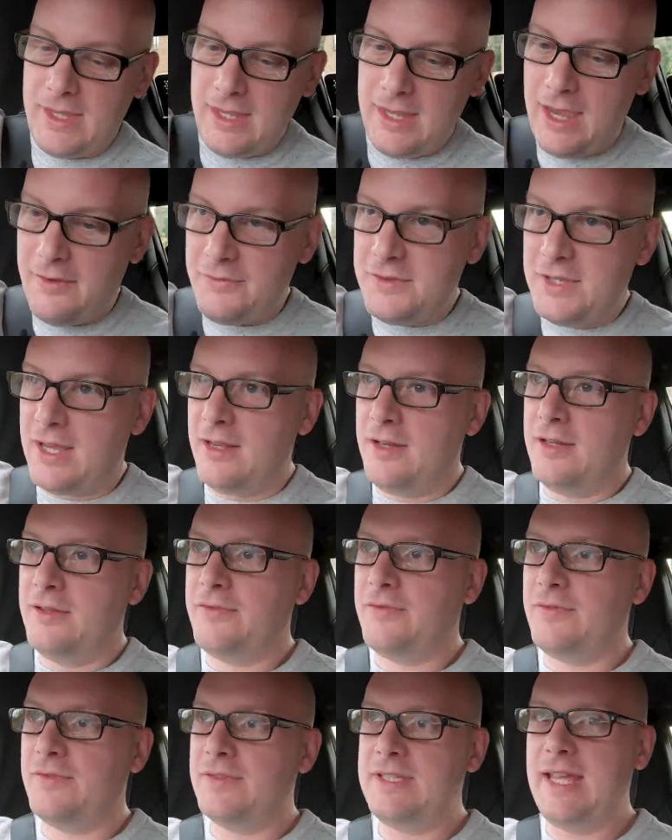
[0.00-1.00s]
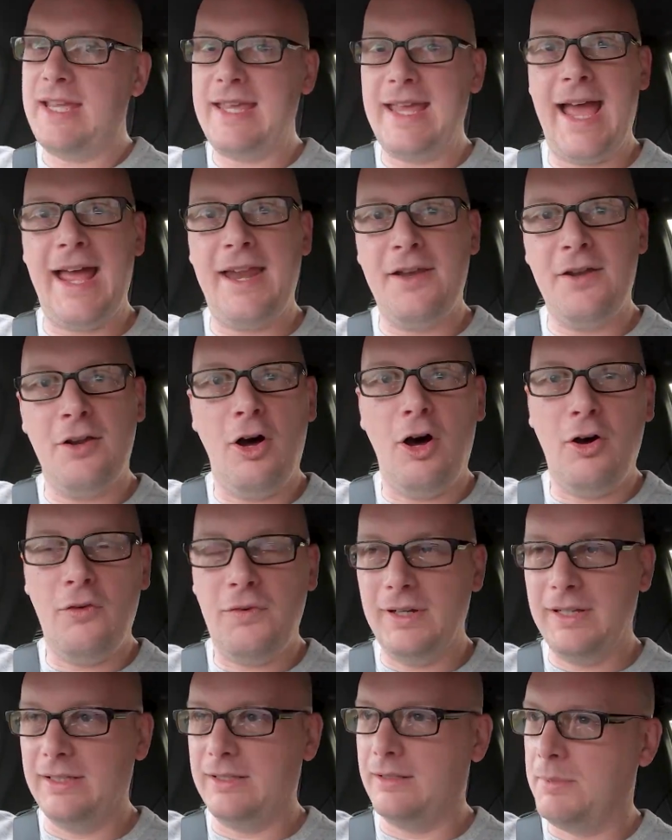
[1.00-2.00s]
you have to kind of take your hand
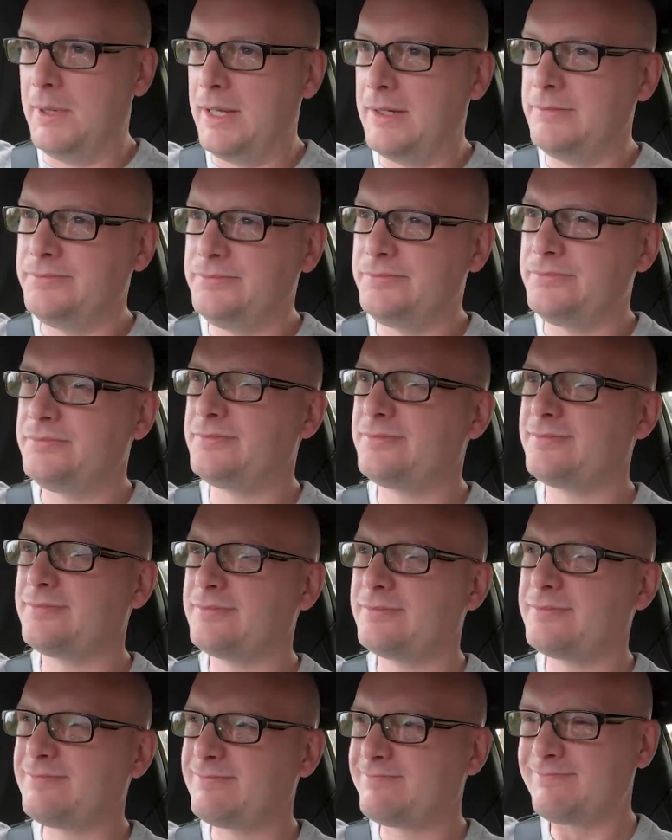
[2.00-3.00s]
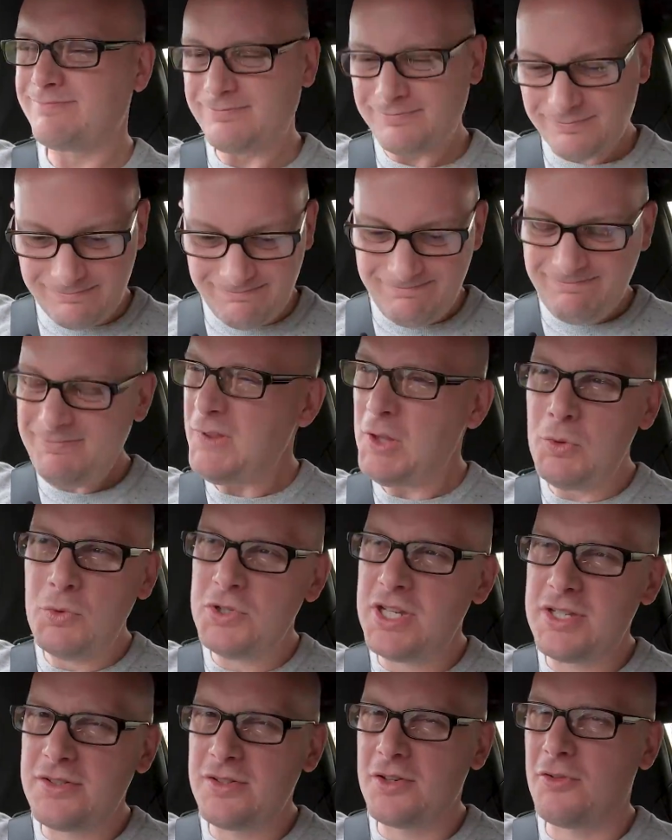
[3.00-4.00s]
off a little bit,
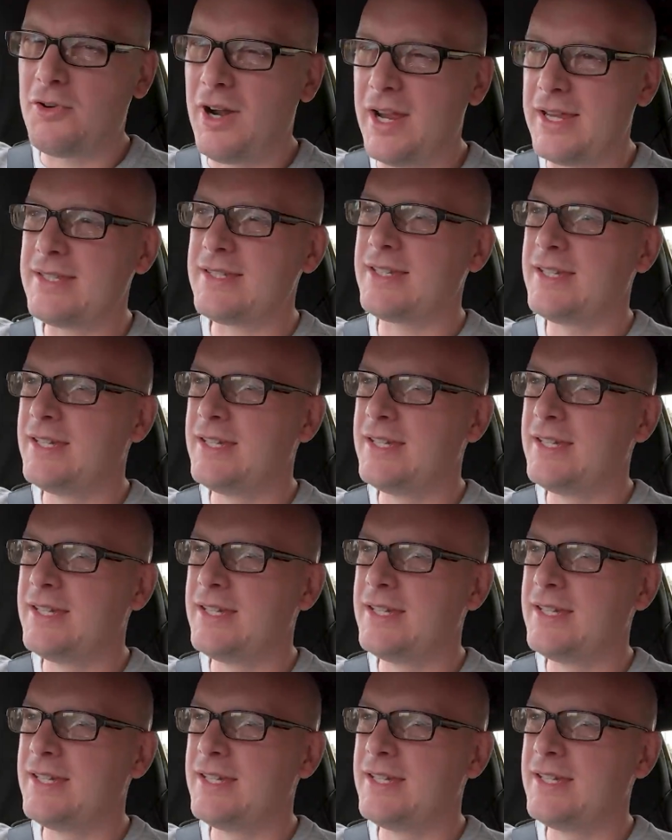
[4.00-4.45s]
which isn't great.